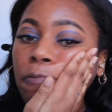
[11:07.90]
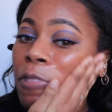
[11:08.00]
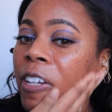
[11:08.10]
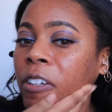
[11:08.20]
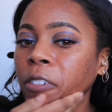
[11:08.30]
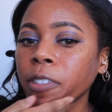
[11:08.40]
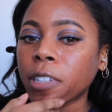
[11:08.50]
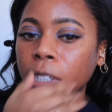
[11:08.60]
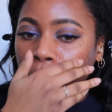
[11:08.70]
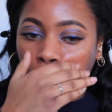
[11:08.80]
I don't know if this
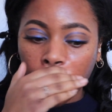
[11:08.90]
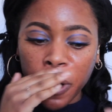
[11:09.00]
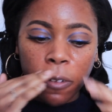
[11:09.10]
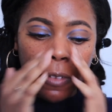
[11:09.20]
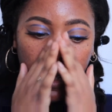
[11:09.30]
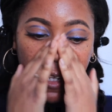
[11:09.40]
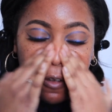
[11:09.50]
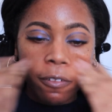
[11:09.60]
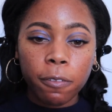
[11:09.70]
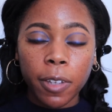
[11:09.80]
is gonna work for like
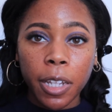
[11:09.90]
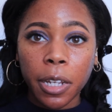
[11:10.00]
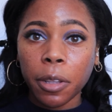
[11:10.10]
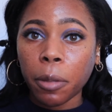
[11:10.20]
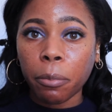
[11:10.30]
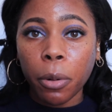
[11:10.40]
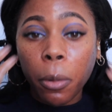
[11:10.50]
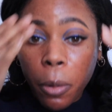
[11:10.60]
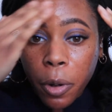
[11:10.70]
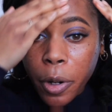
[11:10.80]
filling in the
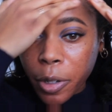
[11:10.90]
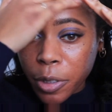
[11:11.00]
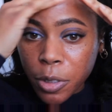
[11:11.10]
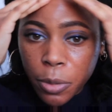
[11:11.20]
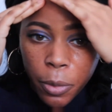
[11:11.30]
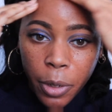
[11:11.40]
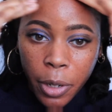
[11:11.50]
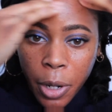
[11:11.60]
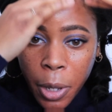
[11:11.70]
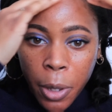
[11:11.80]
pores
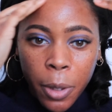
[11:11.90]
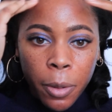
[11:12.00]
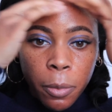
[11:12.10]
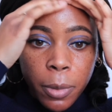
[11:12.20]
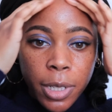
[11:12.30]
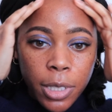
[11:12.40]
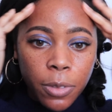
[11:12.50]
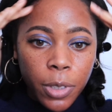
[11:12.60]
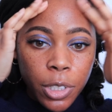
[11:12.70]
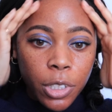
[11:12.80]
or what it's
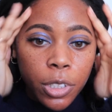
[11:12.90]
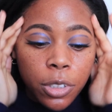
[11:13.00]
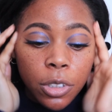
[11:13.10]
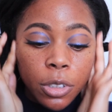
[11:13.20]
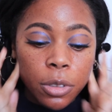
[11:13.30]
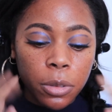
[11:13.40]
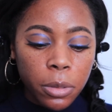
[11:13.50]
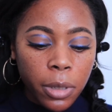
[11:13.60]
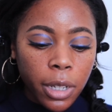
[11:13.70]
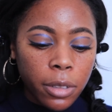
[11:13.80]
going to
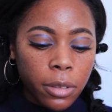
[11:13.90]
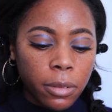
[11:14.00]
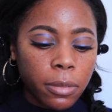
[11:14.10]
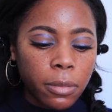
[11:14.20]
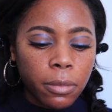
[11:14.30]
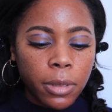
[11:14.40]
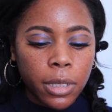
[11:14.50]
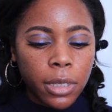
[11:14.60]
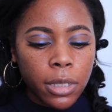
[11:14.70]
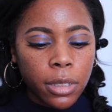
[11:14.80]
do. What
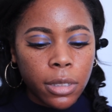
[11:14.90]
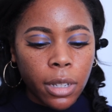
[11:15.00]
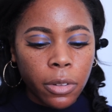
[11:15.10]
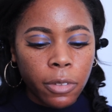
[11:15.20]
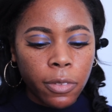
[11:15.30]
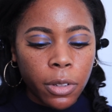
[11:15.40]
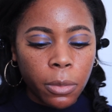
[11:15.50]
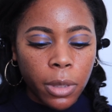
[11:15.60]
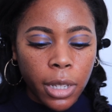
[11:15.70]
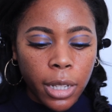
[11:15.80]
is this? I don't even know
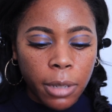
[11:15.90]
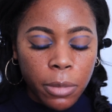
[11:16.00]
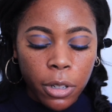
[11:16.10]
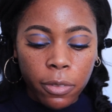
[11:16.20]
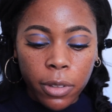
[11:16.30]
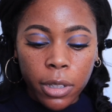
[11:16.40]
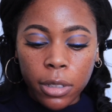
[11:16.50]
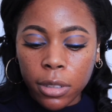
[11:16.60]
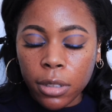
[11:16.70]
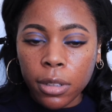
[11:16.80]
what the claims are for
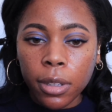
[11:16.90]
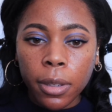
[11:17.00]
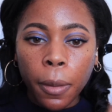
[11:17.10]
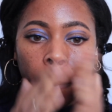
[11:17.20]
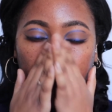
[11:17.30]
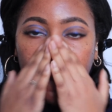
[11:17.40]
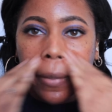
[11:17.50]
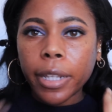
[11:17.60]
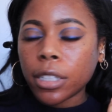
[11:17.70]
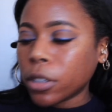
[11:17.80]
this.
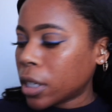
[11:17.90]
Let's look